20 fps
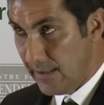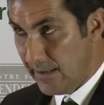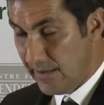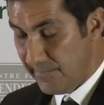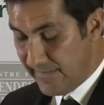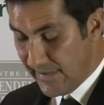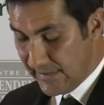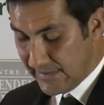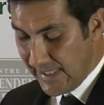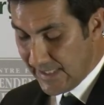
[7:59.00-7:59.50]

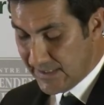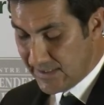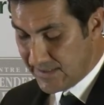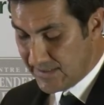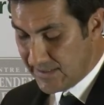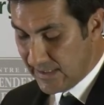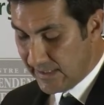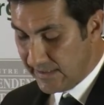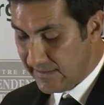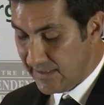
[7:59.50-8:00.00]
The foundation
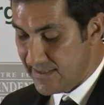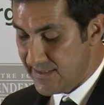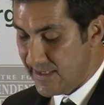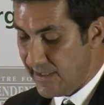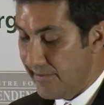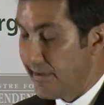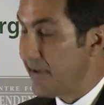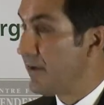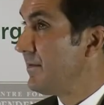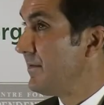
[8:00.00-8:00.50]
study in this
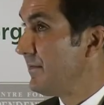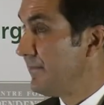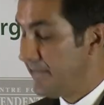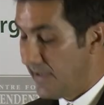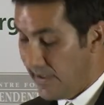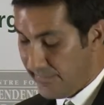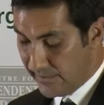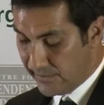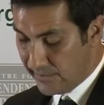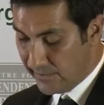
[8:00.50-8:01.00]
area
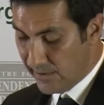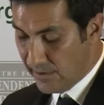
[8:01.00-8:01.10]
found that